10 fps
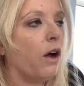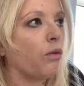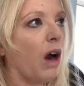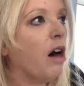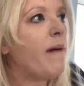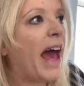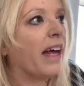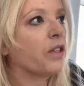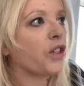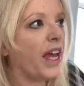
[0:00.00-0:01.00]

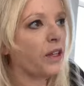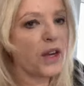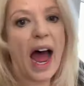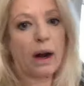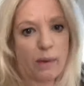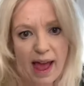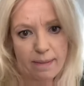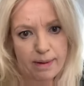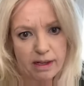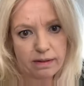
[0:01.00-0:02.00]
romance is not rape.